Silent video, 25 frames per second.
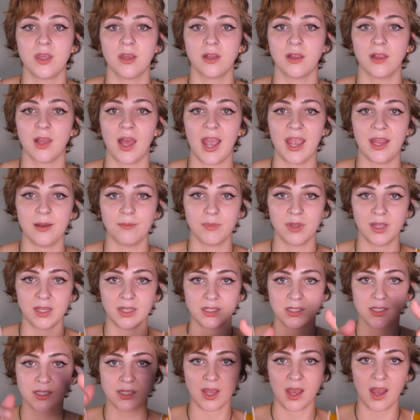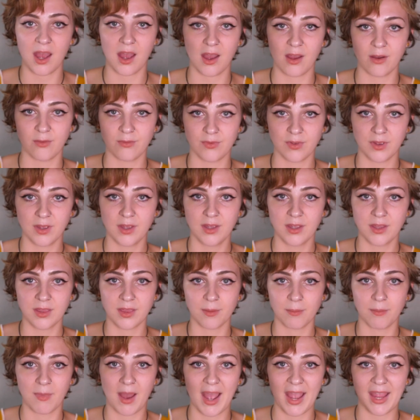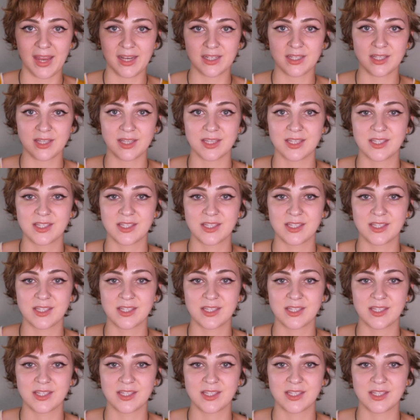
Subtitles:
alignment of the mind, the